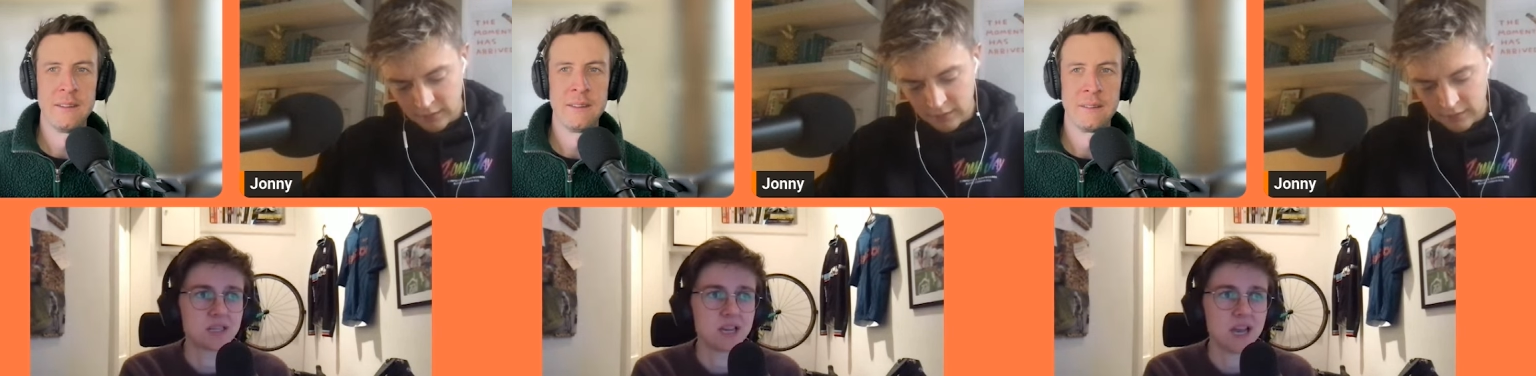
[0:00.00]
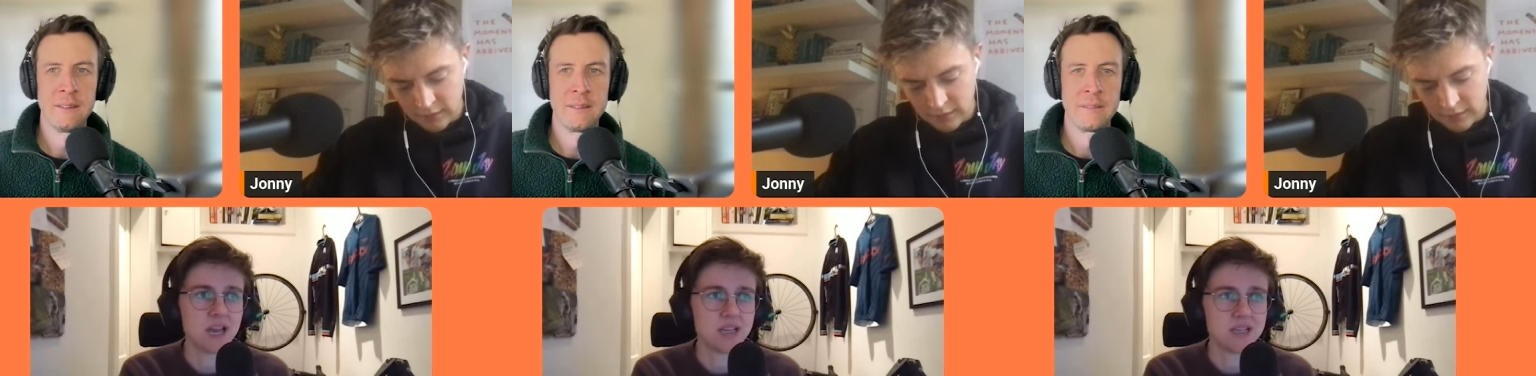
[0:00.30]

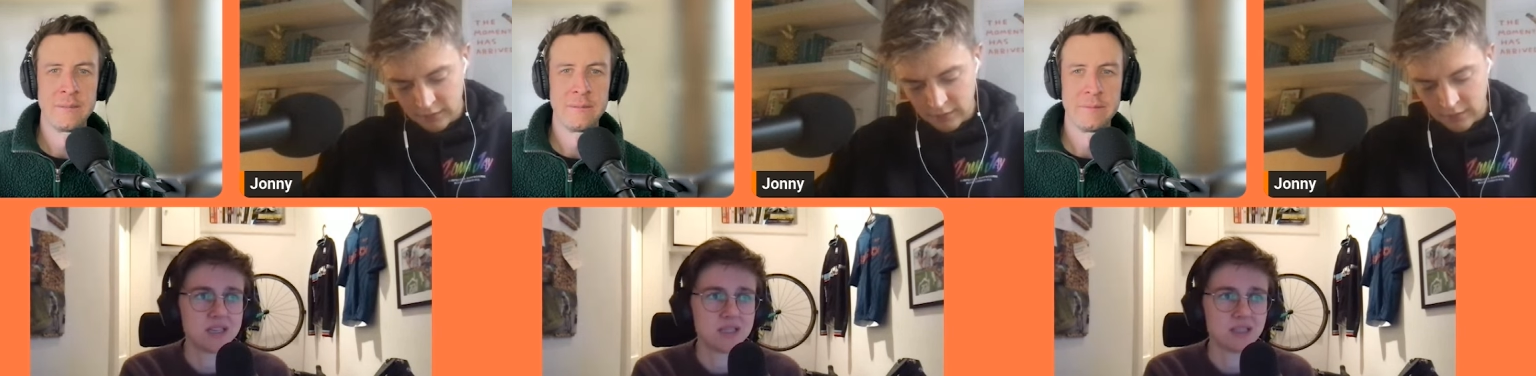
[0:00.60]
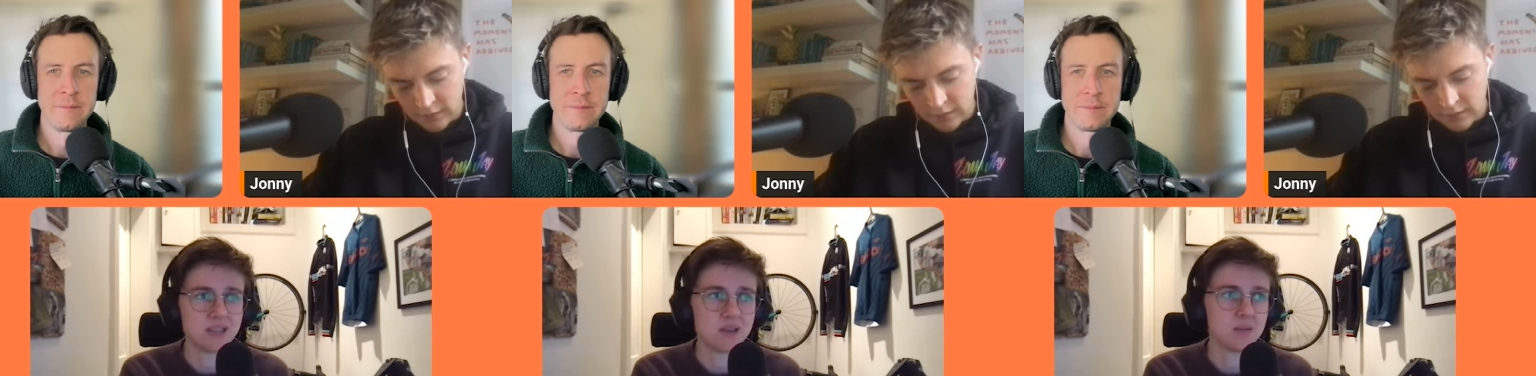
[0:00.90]
Speaker 1: and
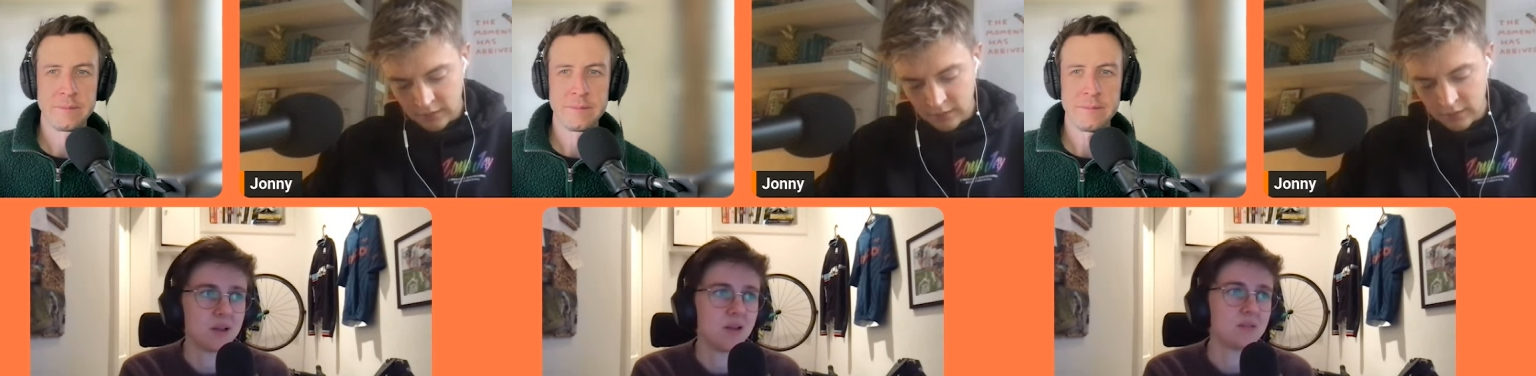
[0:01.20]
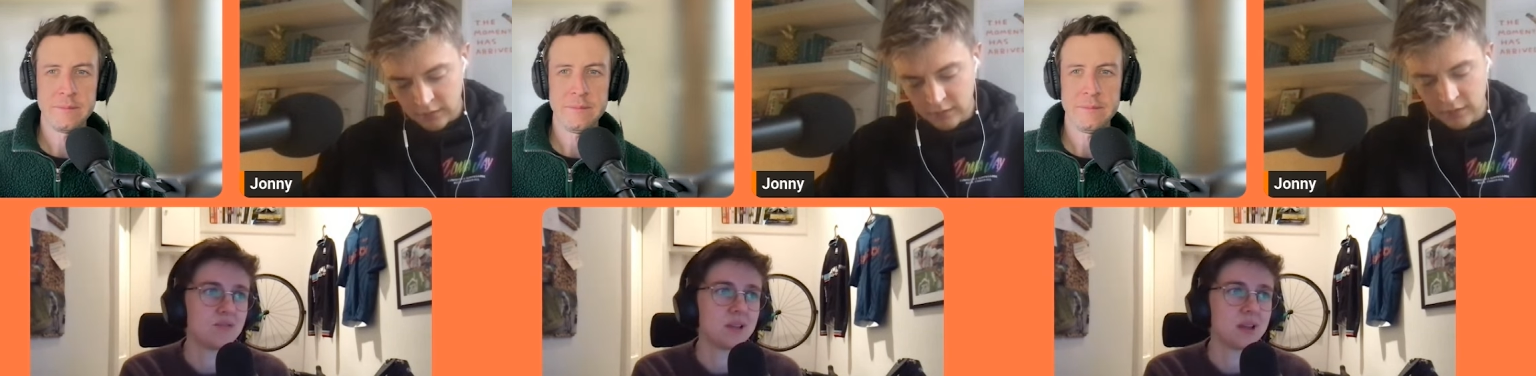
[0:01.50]
it, I,
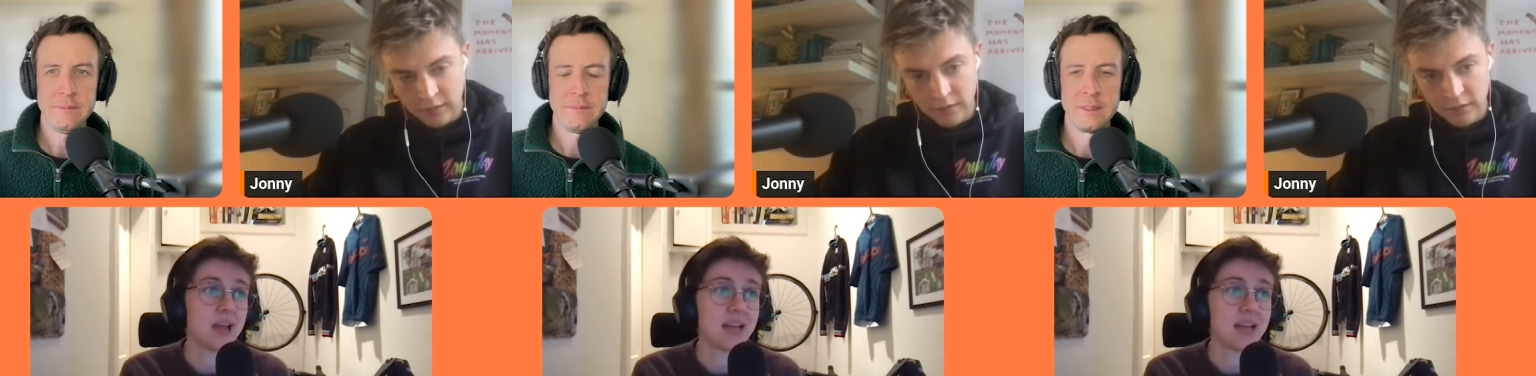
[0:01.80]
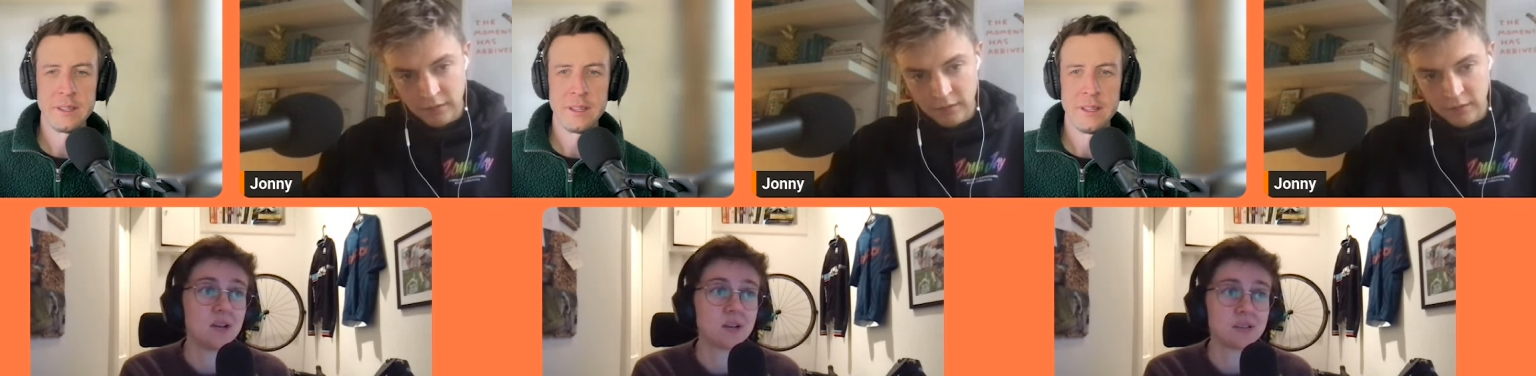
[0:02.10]
I had a
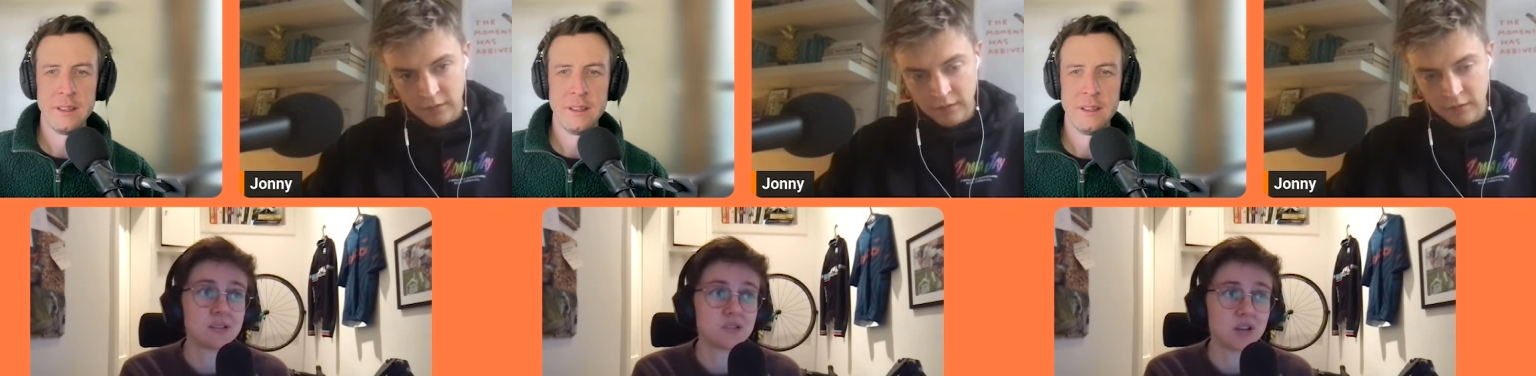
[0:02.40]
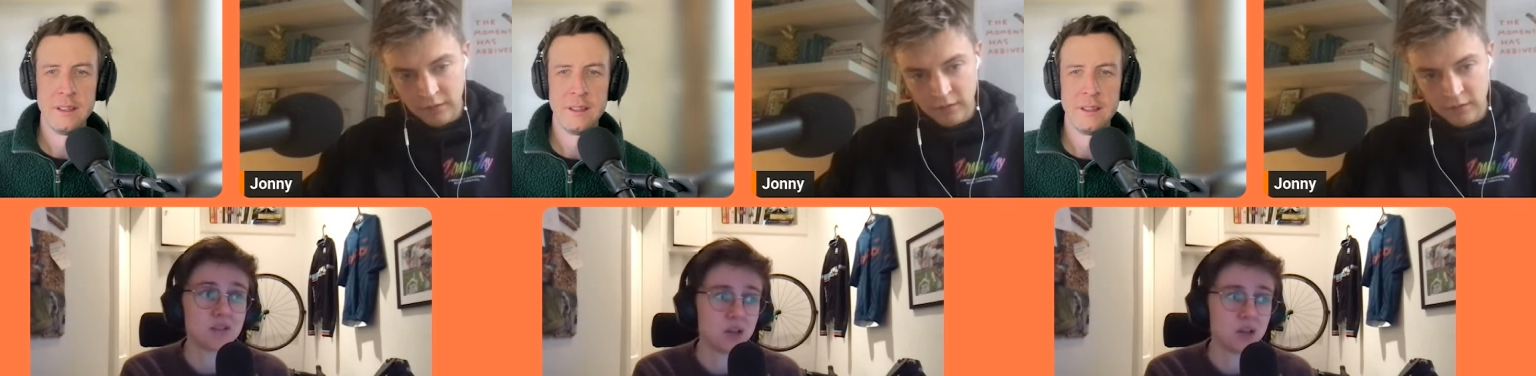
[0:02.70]
look at Strava's